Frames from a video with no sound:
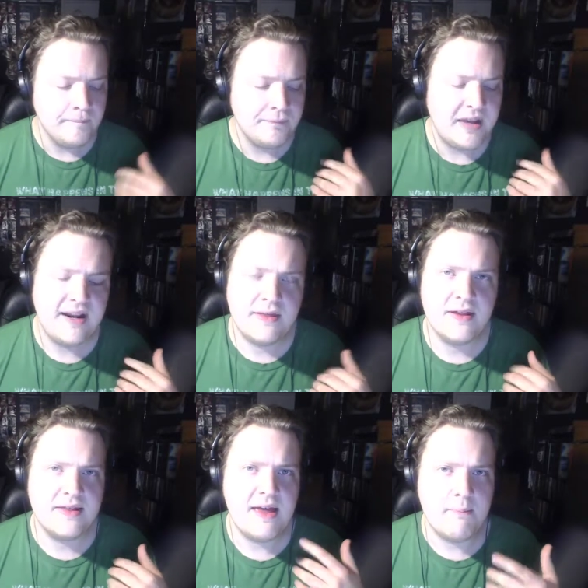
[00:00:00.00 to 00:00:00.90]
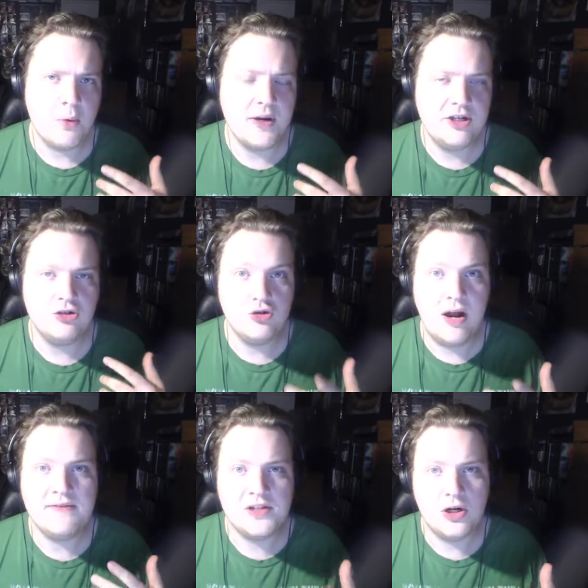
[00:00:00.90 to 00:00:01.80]
And I think that point
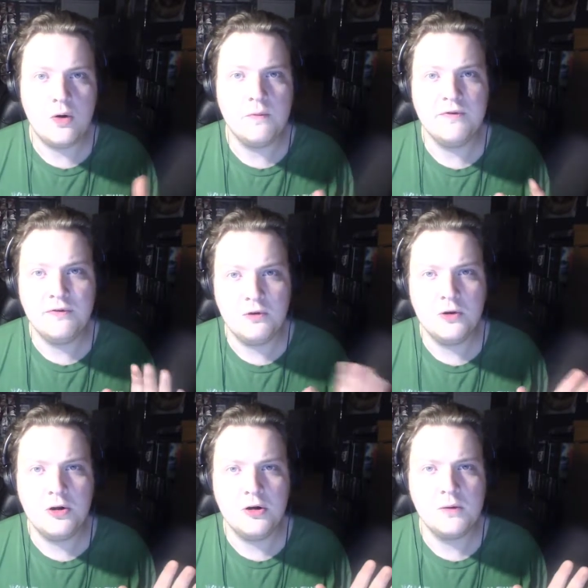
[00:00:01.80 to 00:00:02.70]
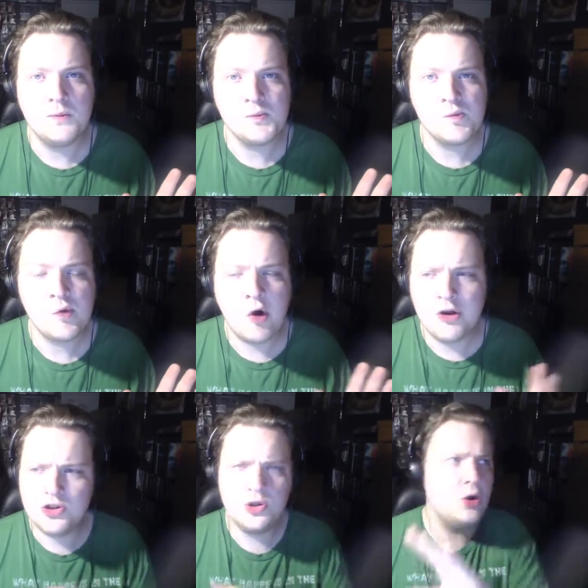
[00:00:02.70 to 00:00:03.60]
drives it home further,
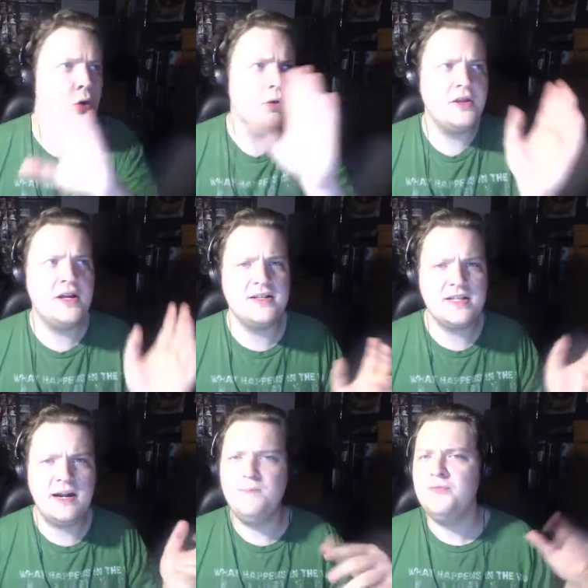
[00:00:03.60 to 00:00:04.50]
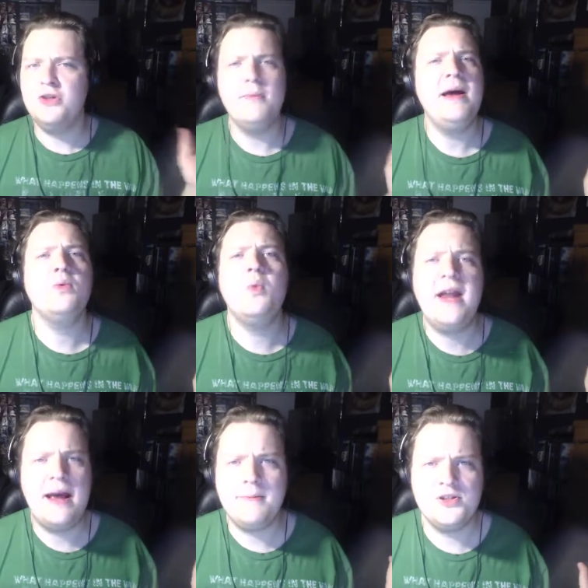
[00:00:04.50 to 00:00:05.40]
because through the whole thing, it's like no matter what
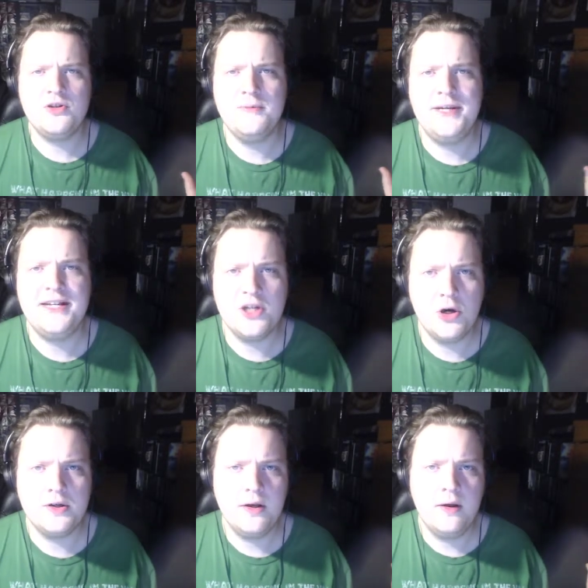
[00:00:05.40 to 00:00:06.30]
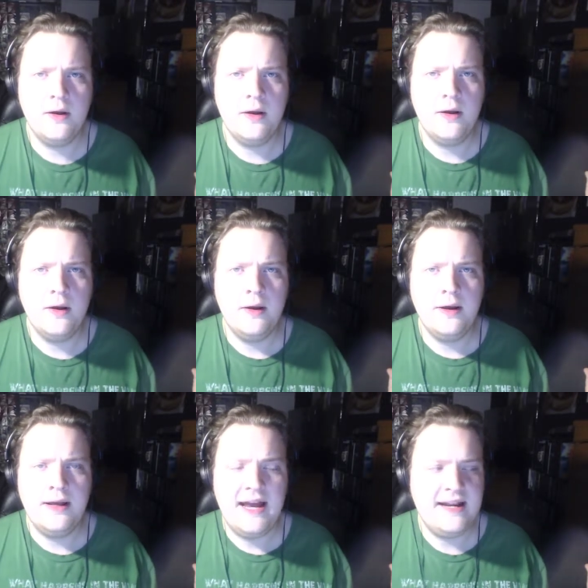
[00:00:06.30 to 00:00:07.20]
happens to him, he gets hurt
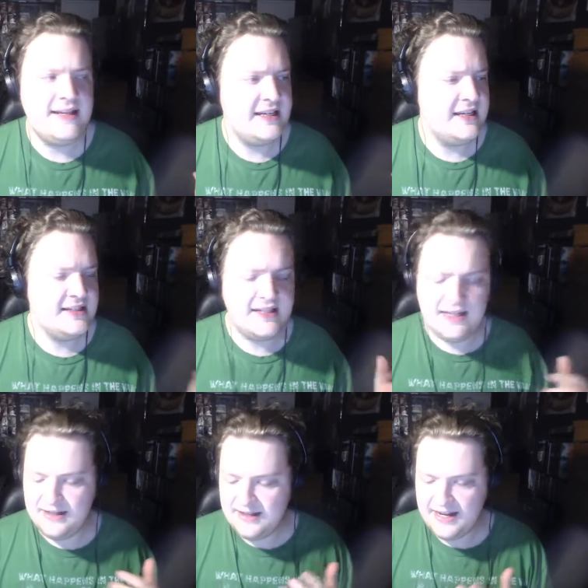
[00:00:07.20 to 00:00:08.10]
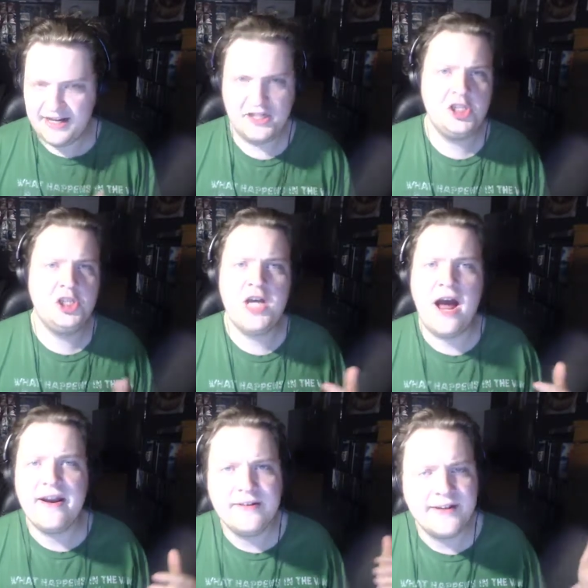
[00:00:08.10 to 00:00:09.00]
and he, he's he, like get
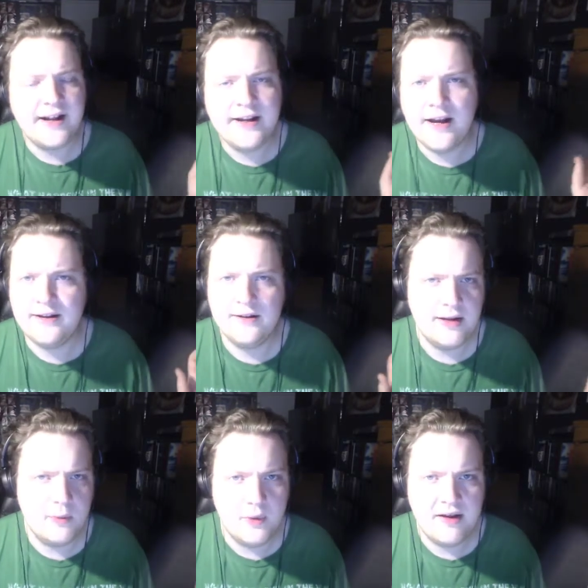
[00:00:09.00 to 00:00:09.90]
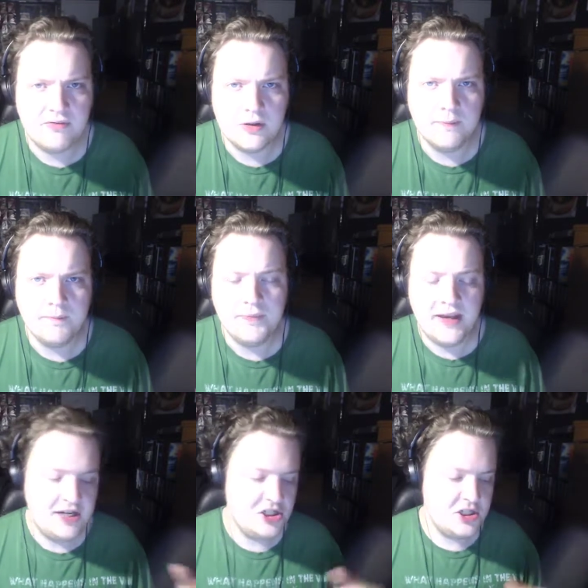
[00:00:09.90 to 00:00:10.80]
shot, he'll get cut, he'll get whatever,
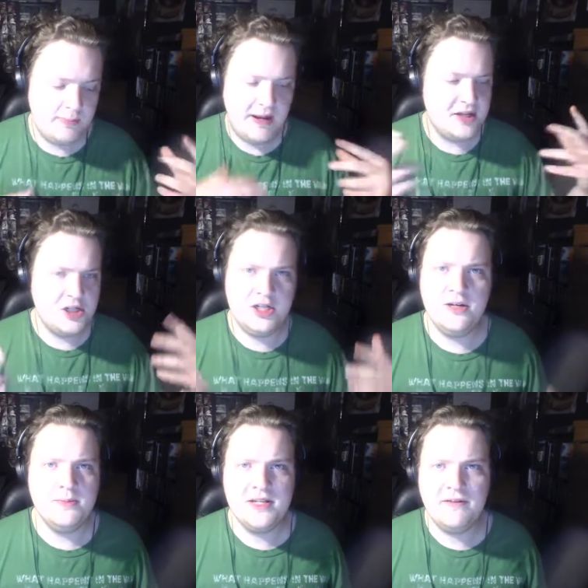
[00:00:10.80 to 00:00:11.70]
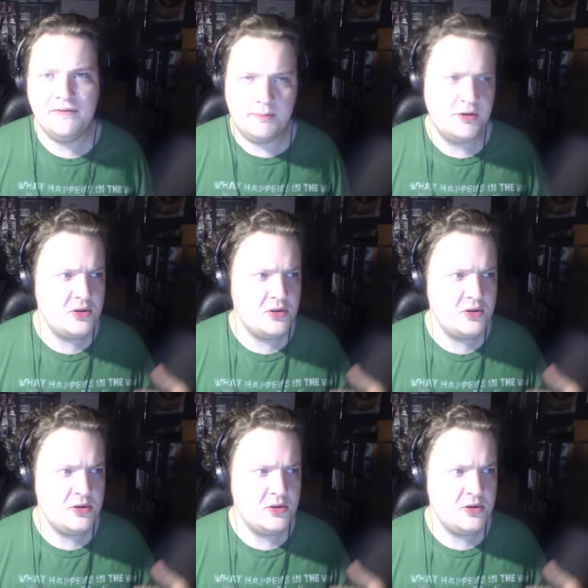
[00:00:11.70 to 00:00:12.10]
and he's just bandaging himself up.